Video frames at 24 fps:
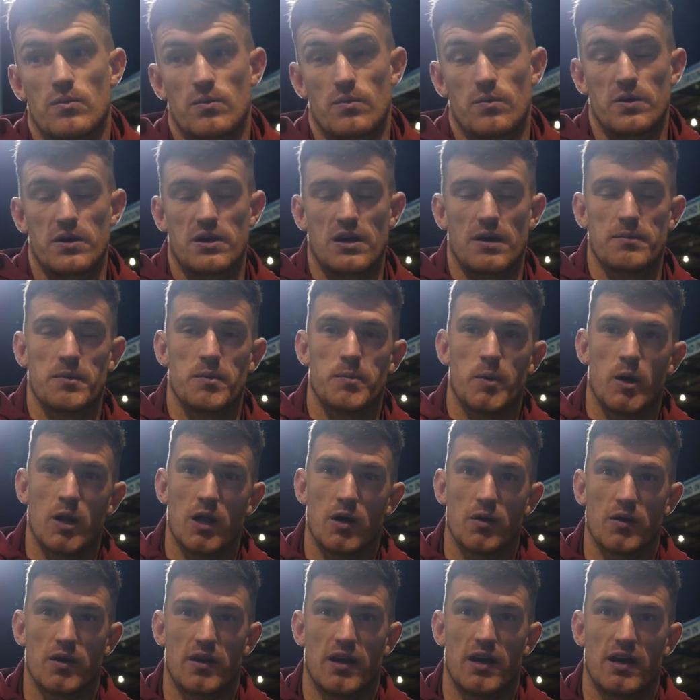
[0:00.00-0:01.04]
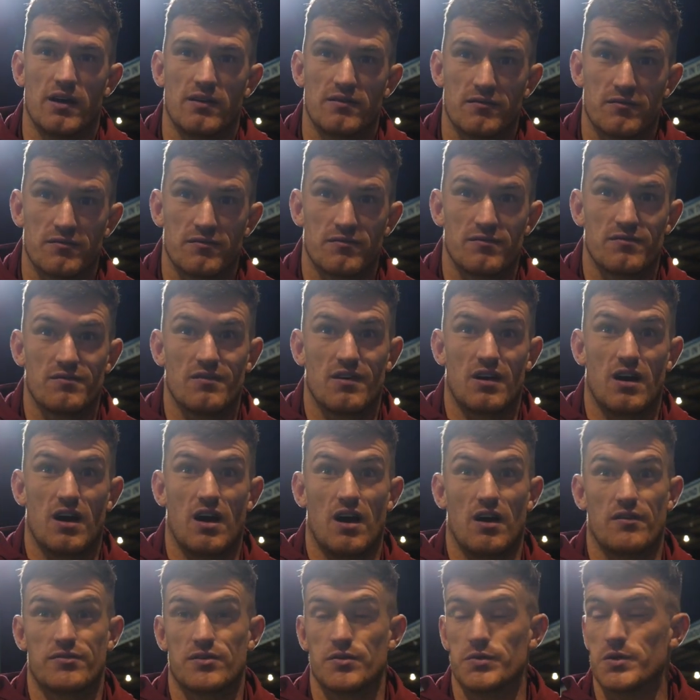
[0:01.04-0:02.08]
we kept the ball out of the net
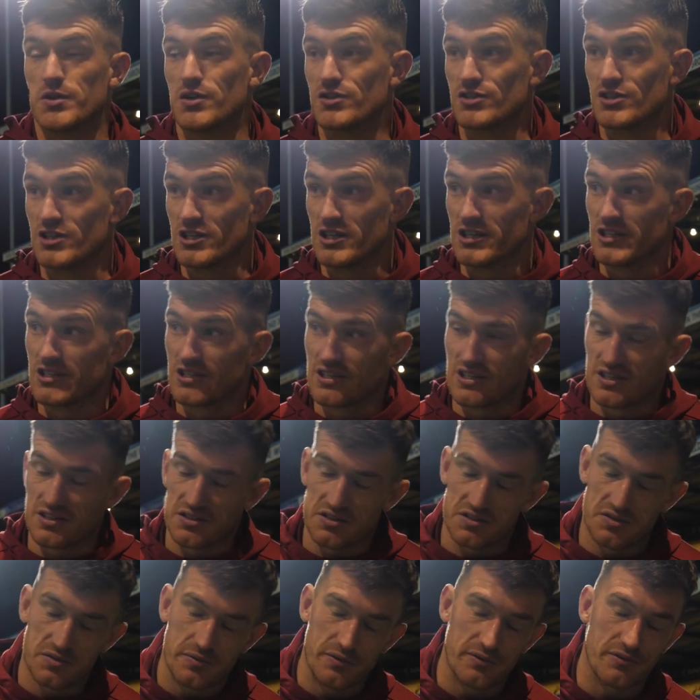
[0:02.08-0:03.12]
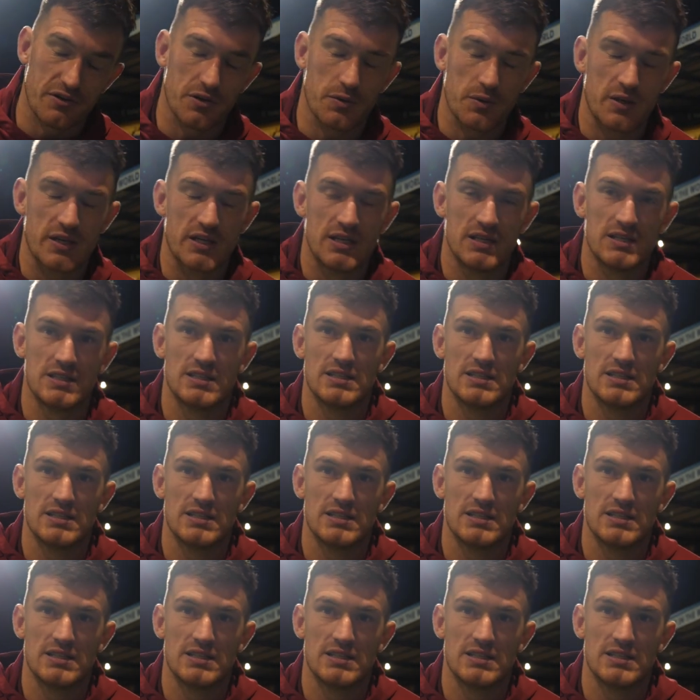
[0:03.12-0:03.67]
after we conceded and we got the win.